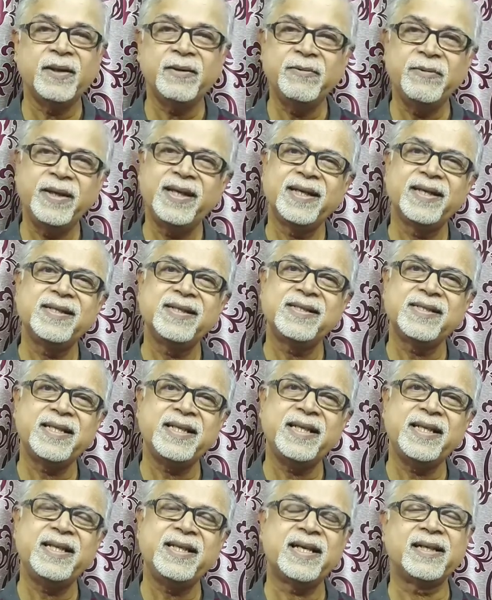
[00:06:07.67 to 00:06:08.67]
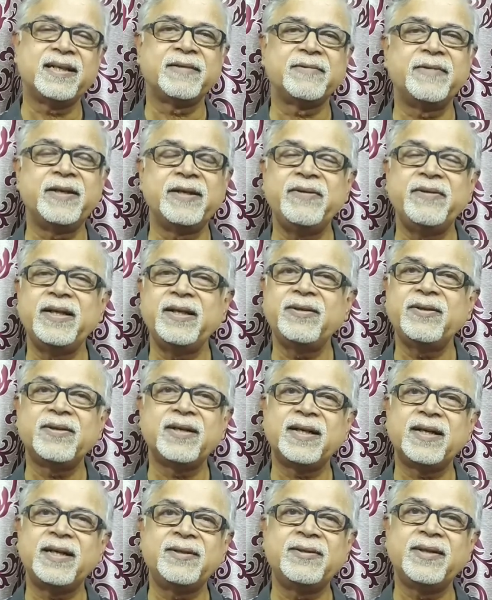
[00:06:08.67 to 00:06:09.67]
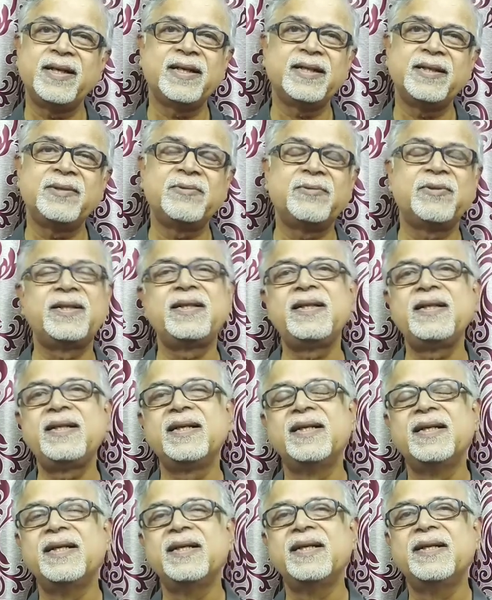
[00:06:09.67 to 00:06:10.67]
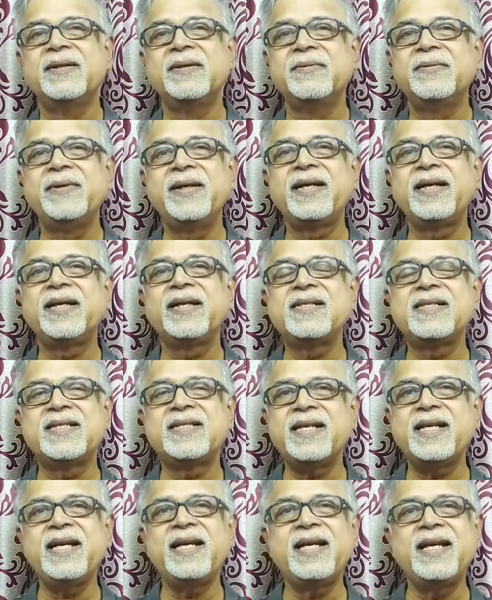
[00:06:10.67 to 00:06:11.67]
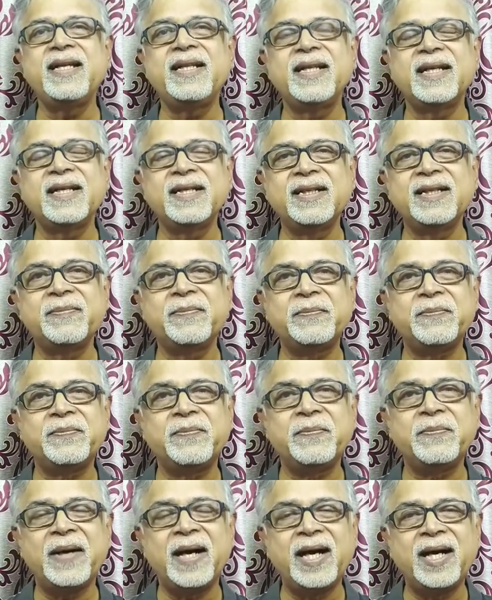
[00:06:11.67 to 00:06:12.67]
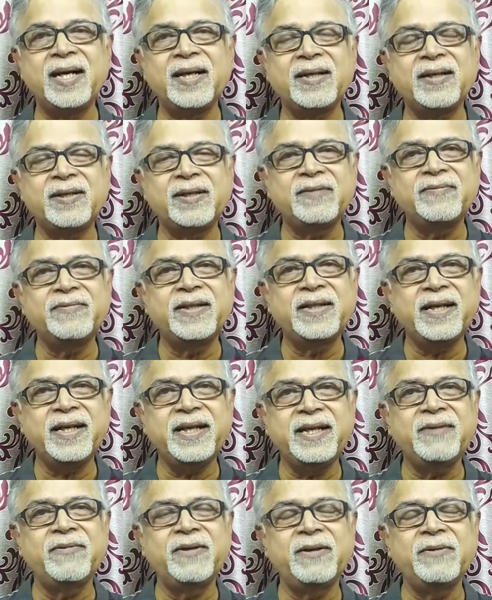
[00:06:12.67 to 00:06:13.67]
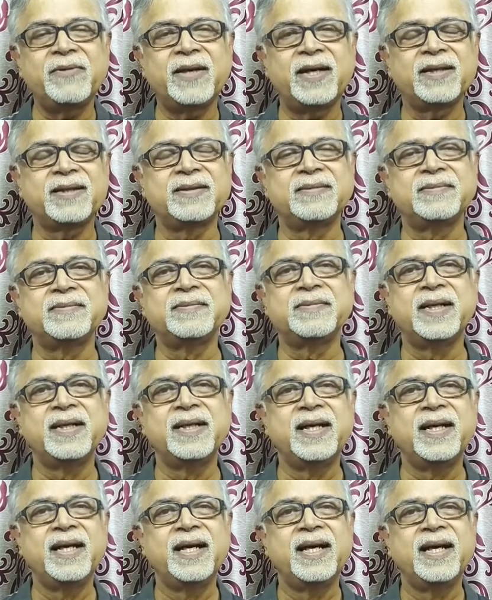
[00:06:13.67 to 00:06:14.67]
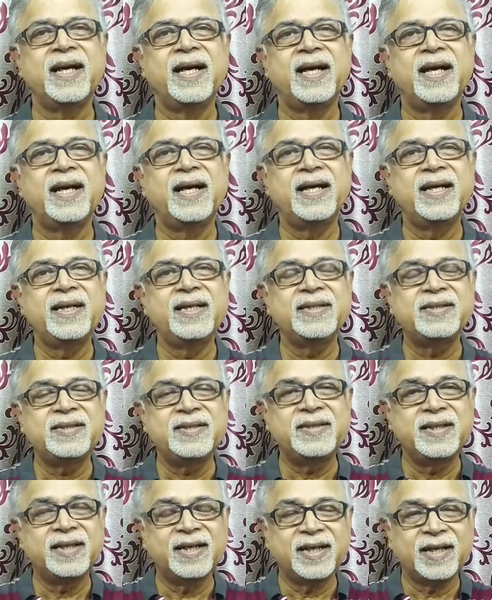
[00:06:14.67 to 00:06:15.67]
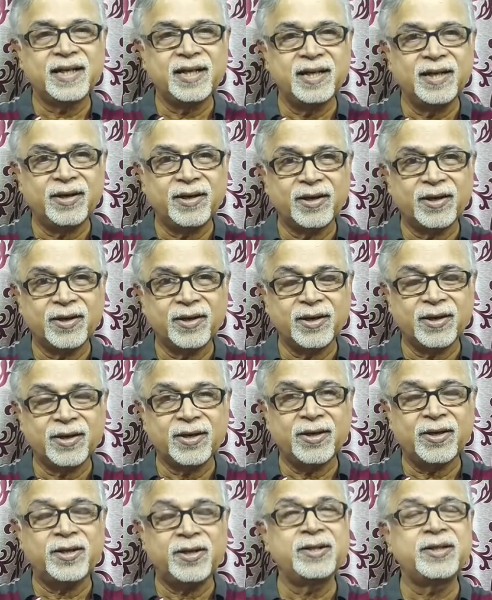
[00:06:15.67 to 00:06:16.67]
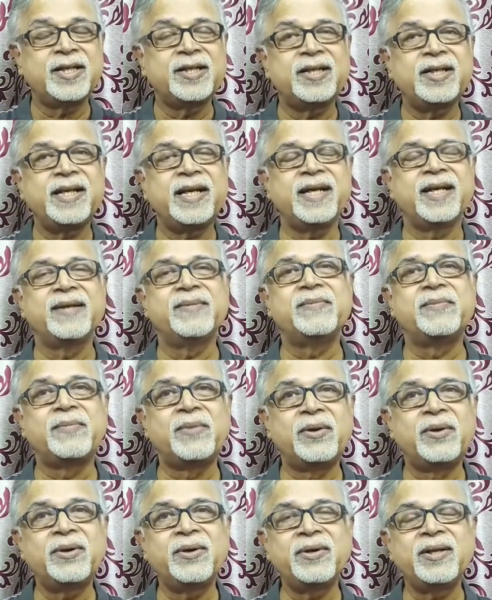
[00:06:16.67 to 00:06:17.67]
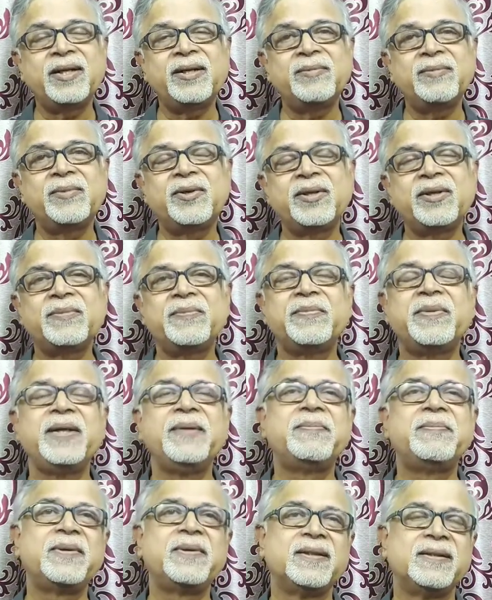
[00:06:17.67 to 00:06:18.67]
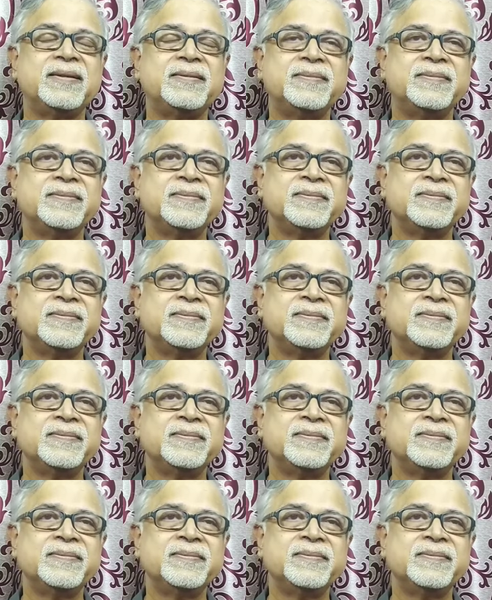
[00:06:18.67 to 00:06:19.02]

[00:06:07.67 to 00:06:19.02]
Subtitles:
We can see that when we look around at the world, we can see that the power of the evil one is conquering more and more people